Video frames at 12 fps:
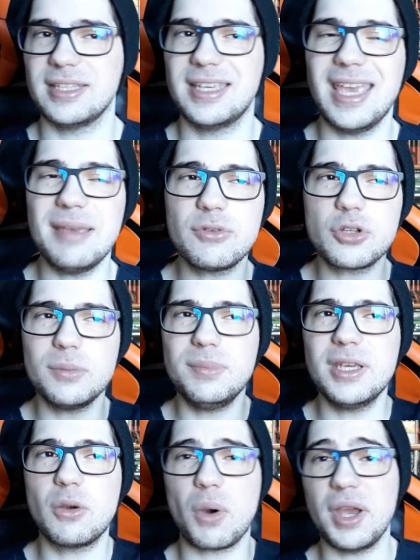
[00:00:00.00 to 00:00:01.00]
The game should
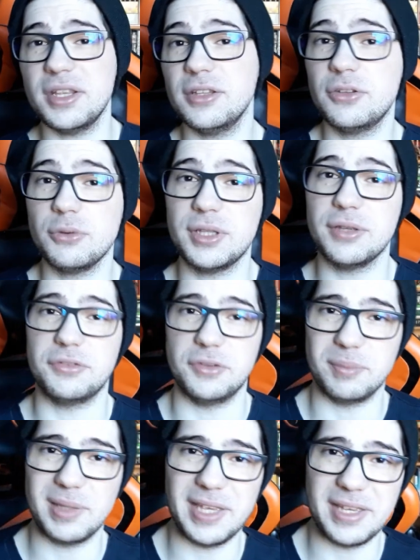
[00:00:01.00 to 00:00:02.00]
be quite intuitive to
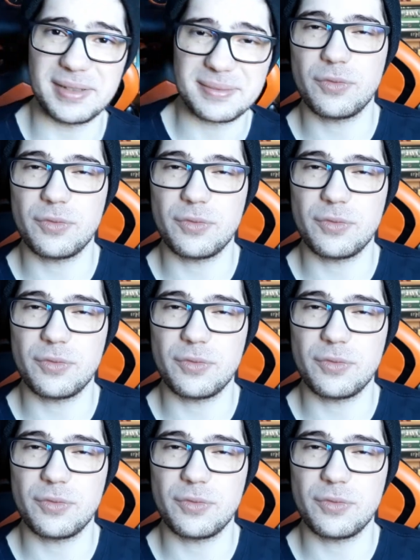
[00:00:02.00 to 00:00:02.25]
play.